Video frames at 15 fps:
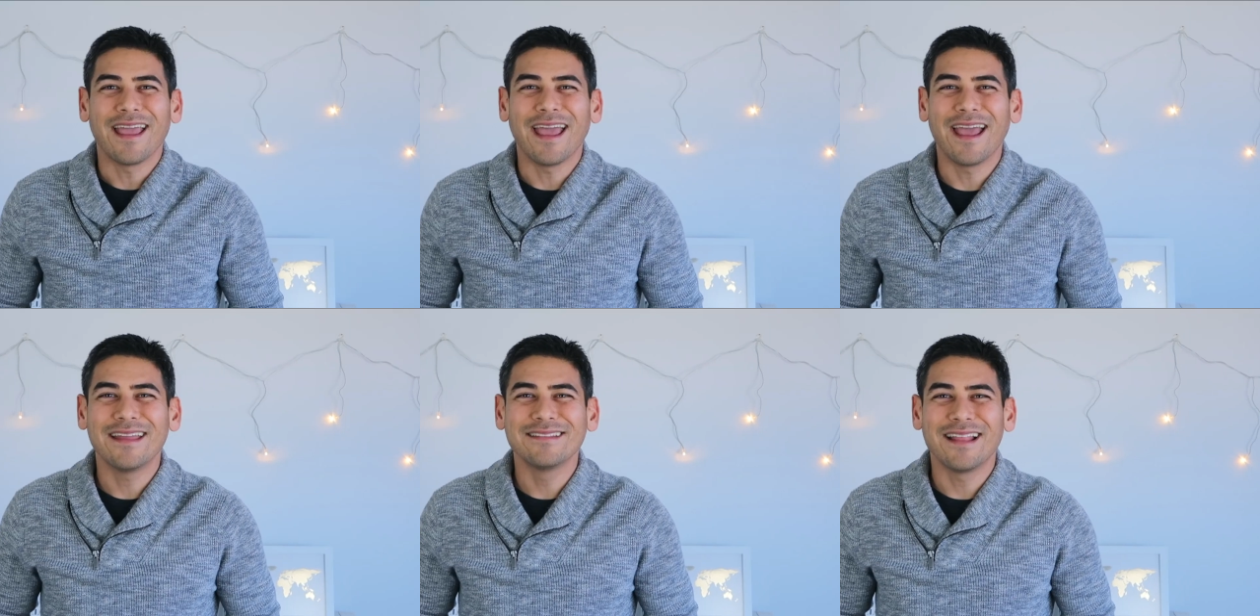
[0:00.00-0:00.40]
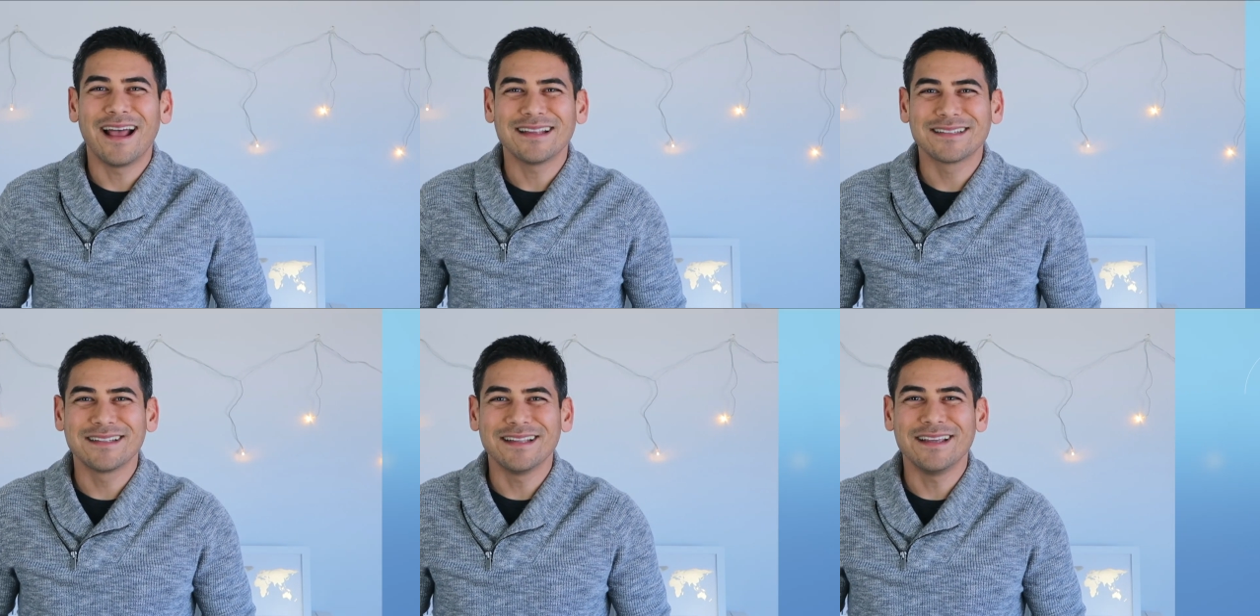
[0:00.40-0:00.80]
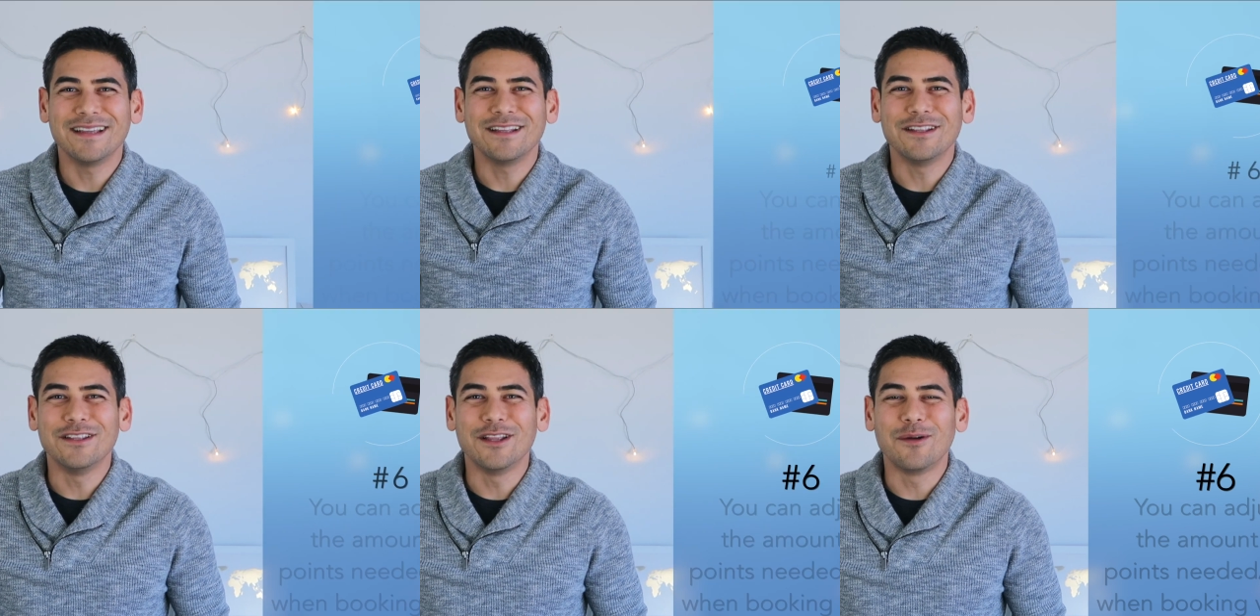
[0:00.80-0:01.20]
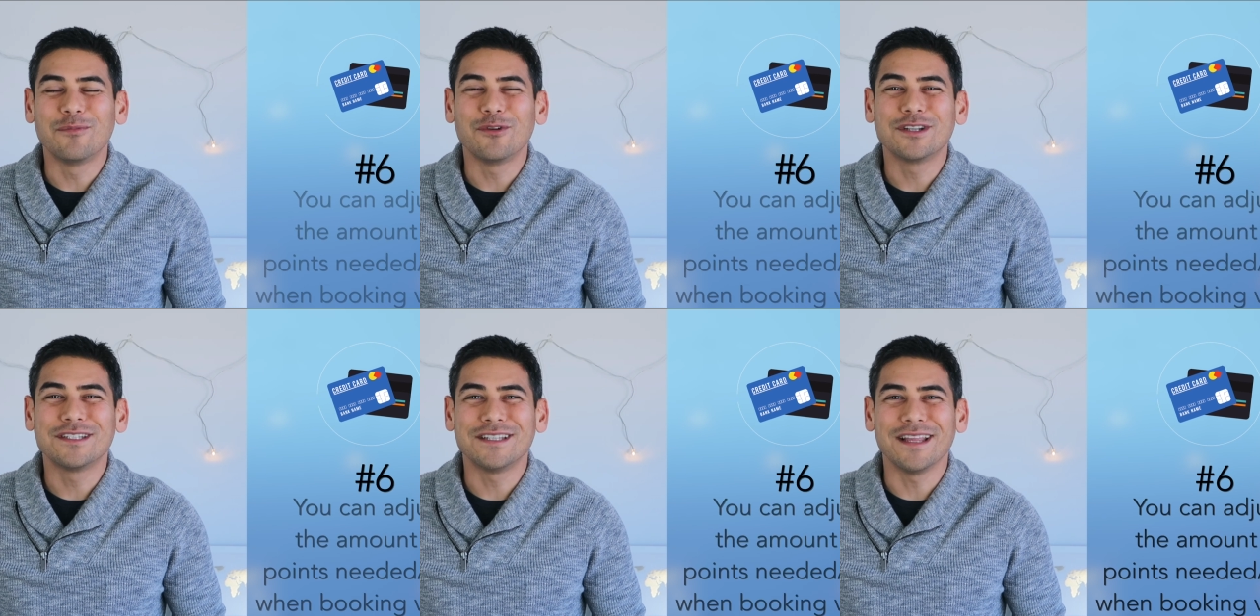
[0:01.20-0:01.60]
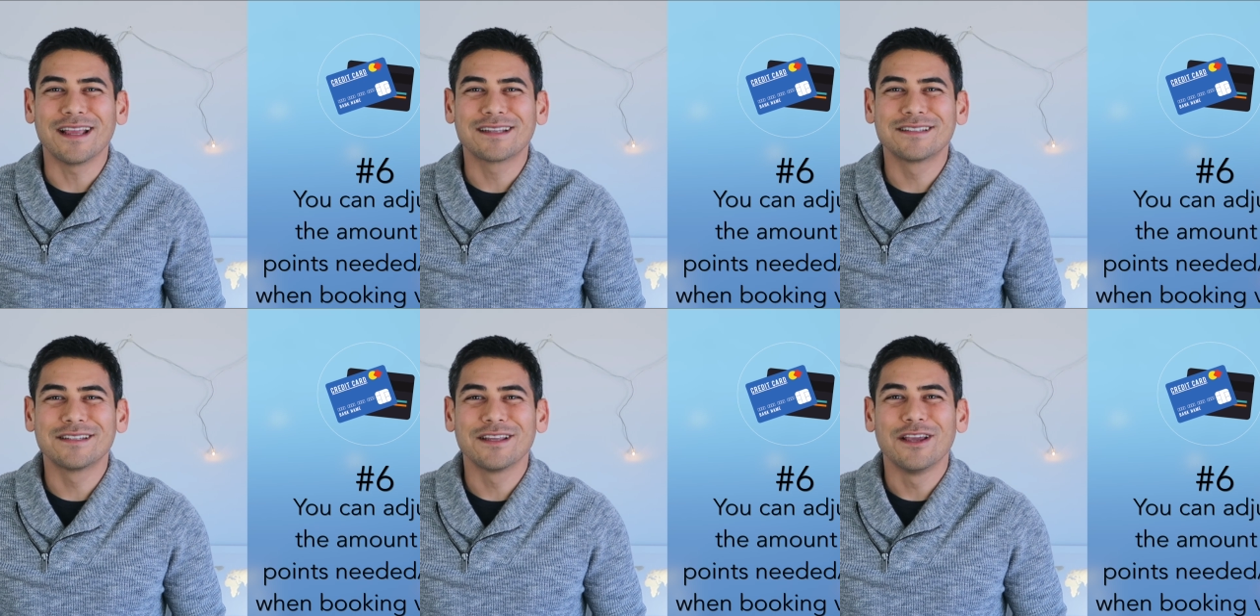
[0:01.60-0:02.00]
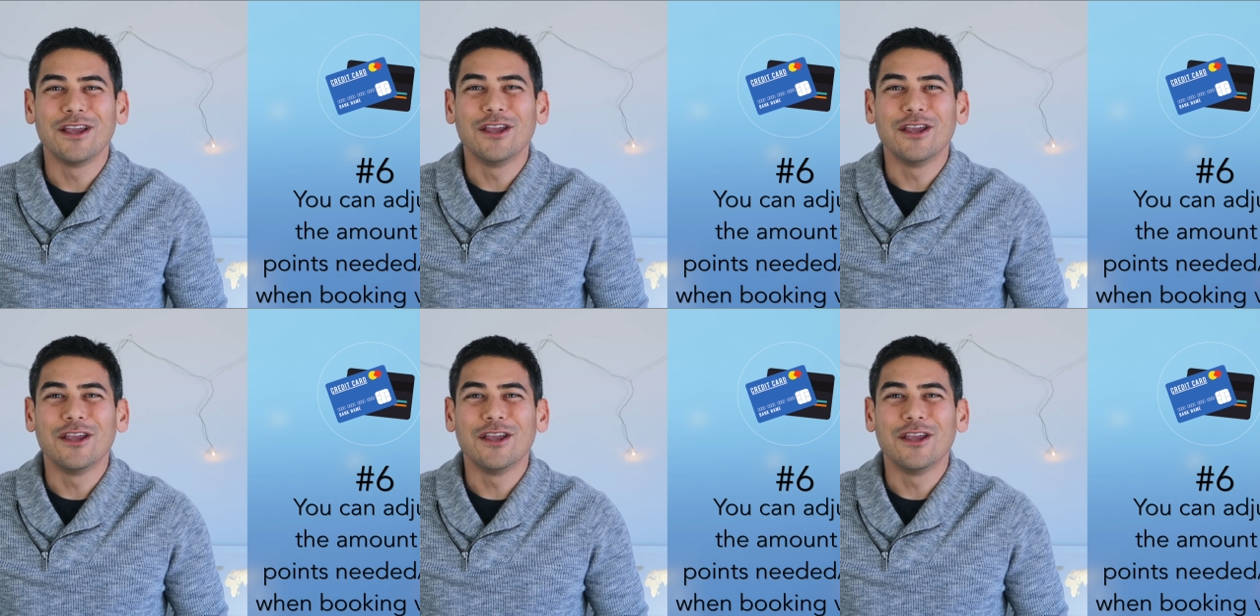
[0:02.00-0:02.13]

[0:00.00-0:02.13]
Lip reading: And lastly, number 6,